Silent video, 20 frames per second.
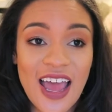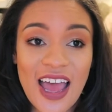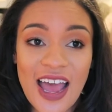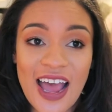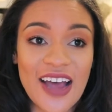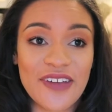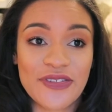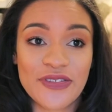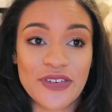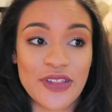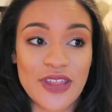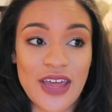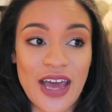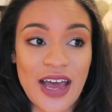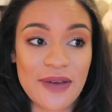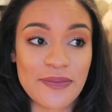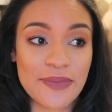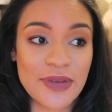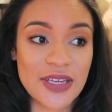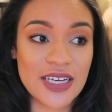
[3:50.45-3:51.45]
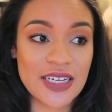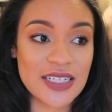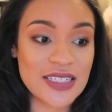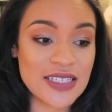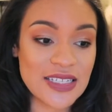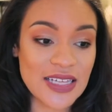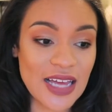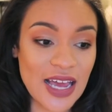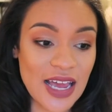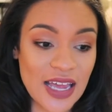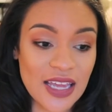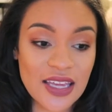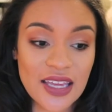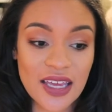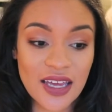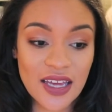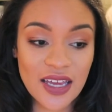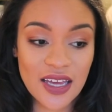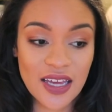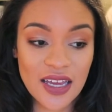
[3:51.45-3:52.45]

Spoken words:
after that because, like,